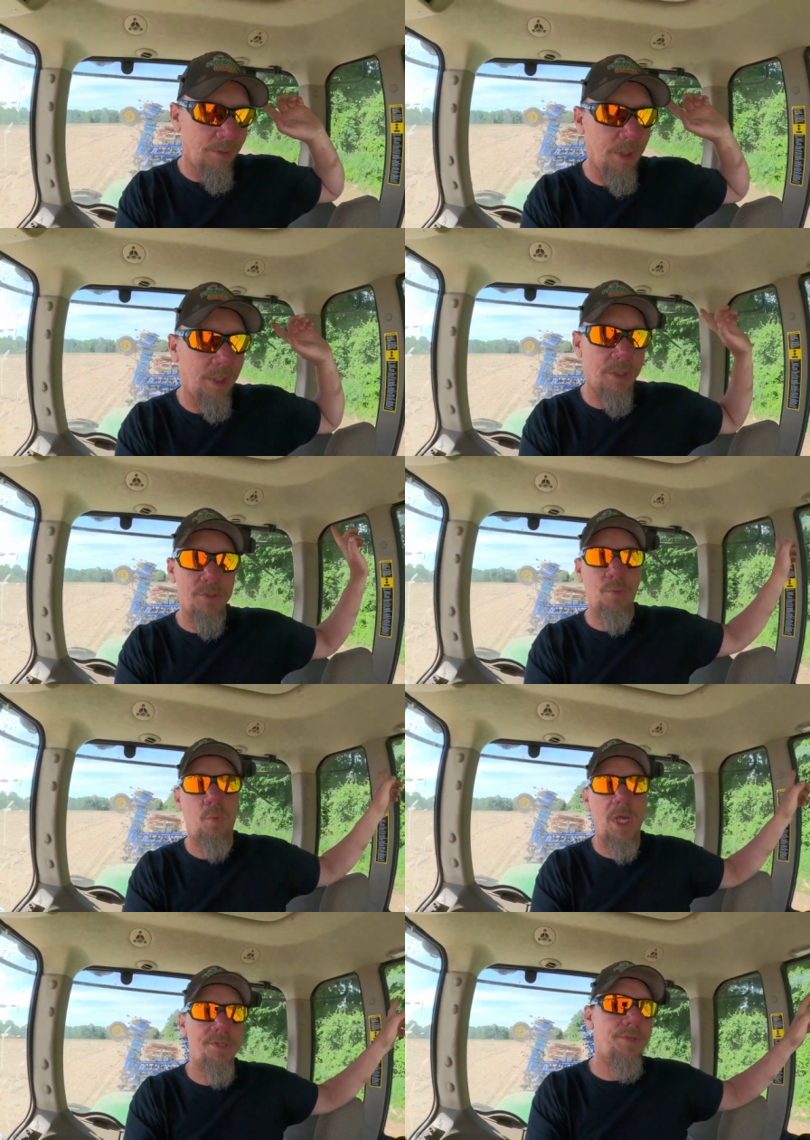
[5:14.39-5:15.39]
that is
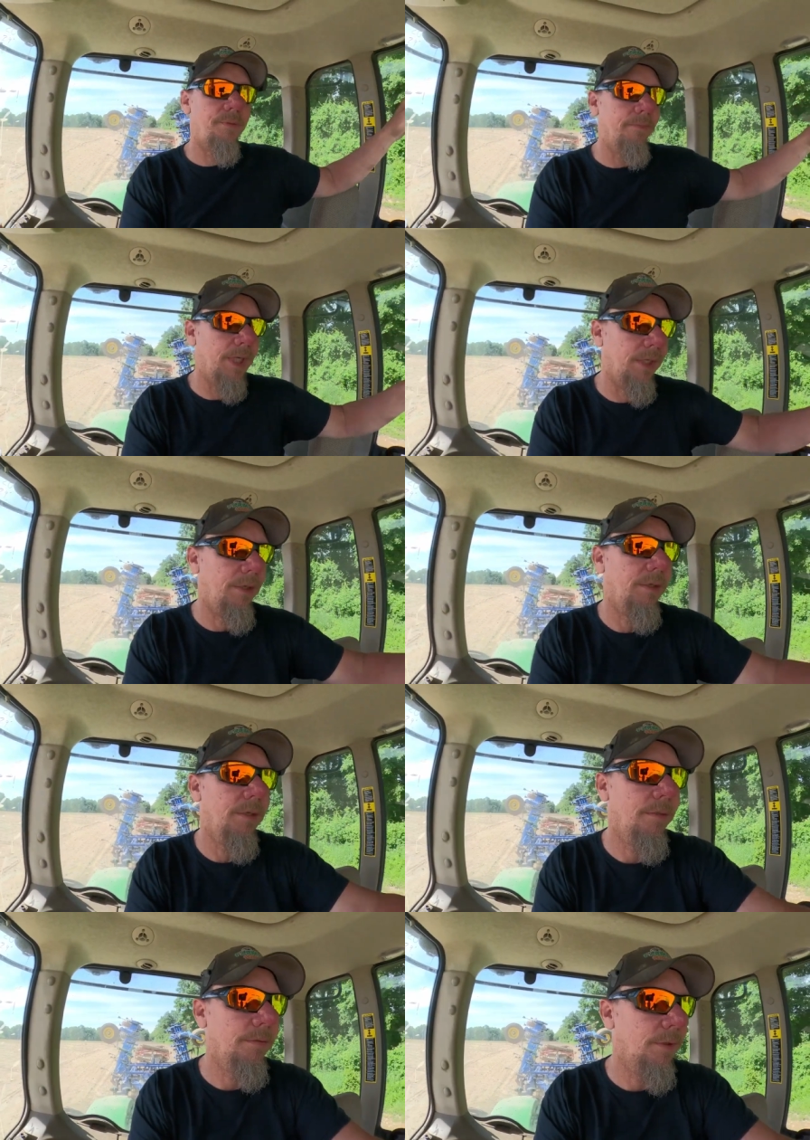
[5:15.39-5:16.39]
west of me
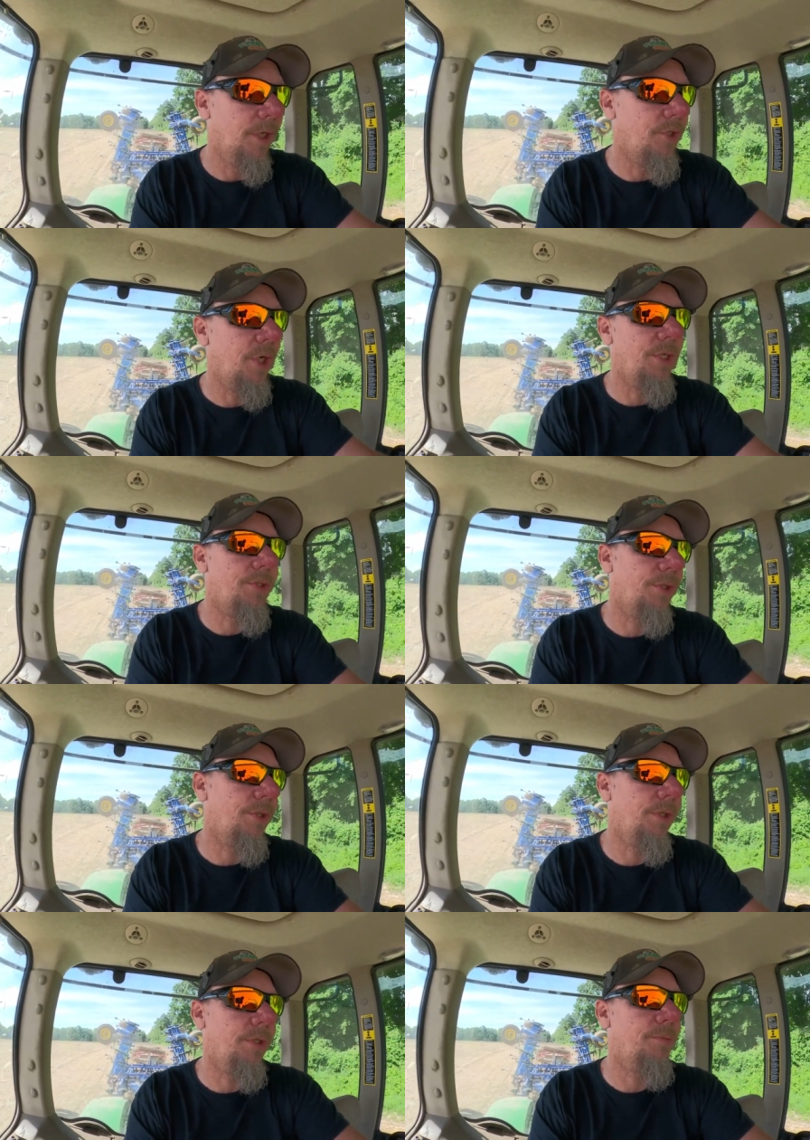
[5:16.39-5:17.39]
adjacent
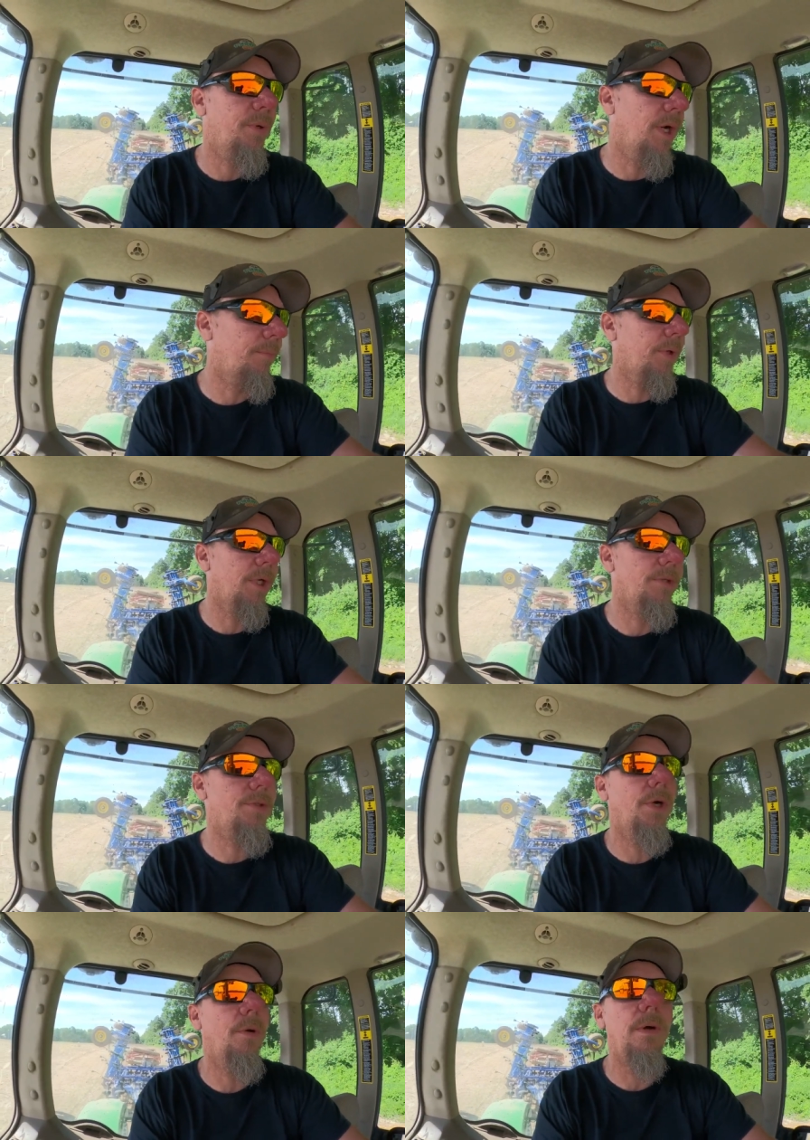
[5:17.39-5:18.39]
to this property.
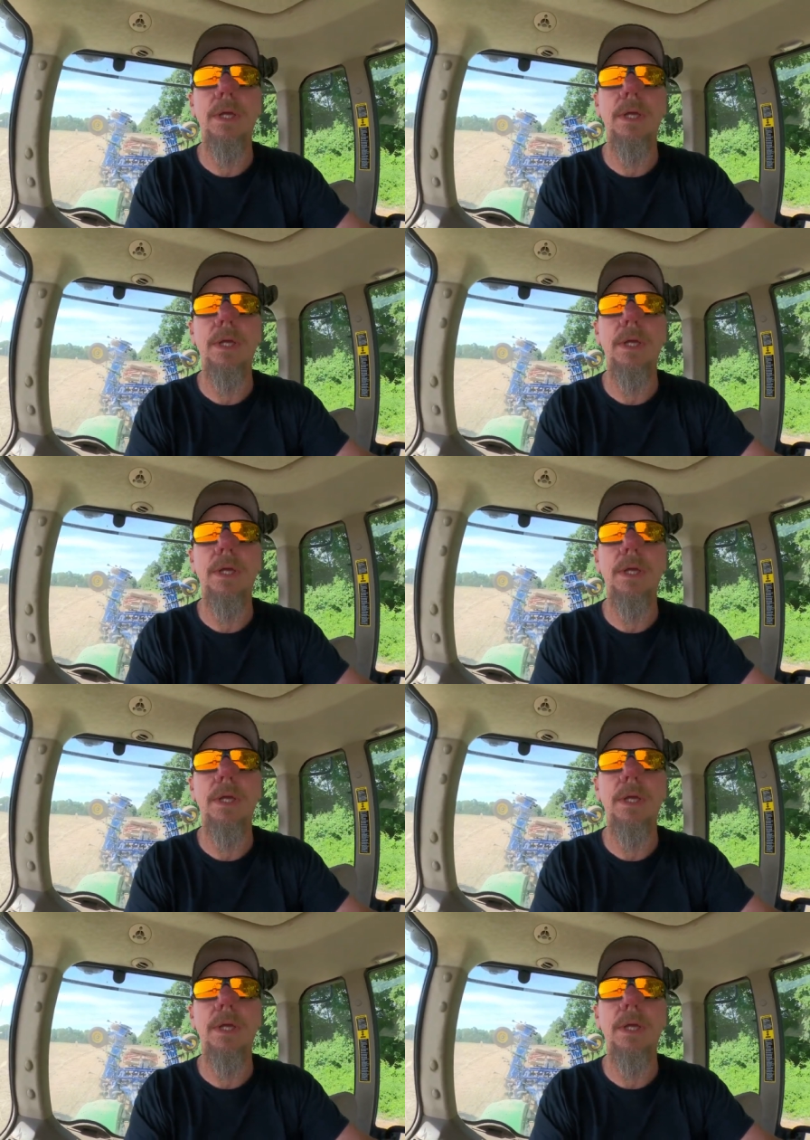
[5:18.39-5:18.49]
So